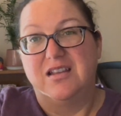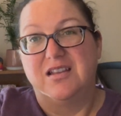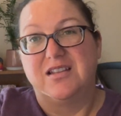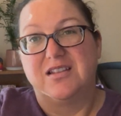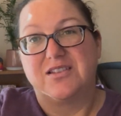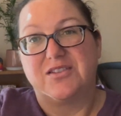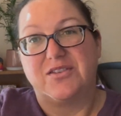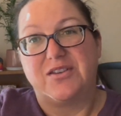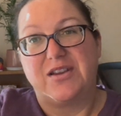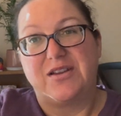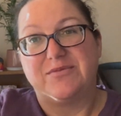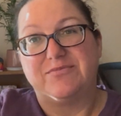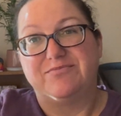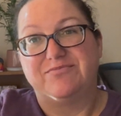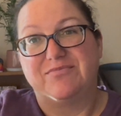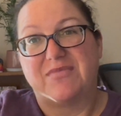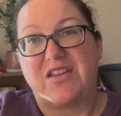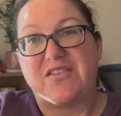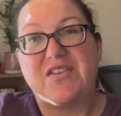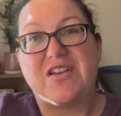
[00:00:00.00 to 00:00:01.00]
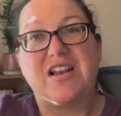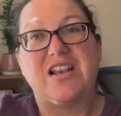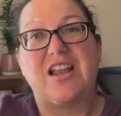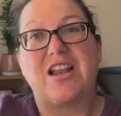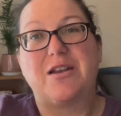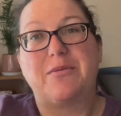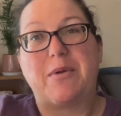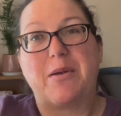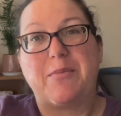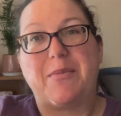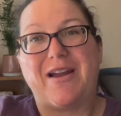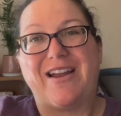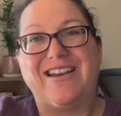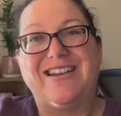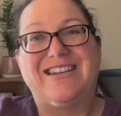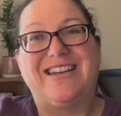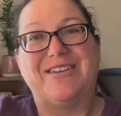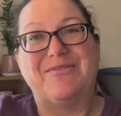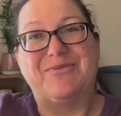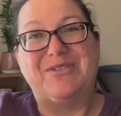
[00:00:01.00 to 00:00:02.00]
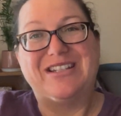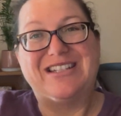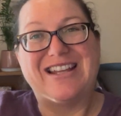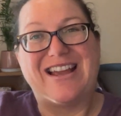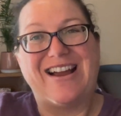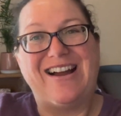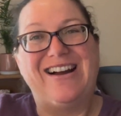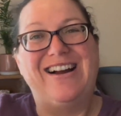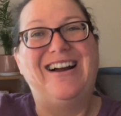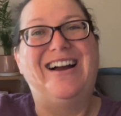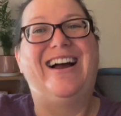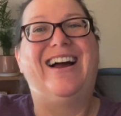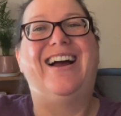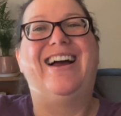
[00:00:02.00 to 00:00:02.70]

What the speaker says: So yeah, I've had a lot on my mind, can we tell?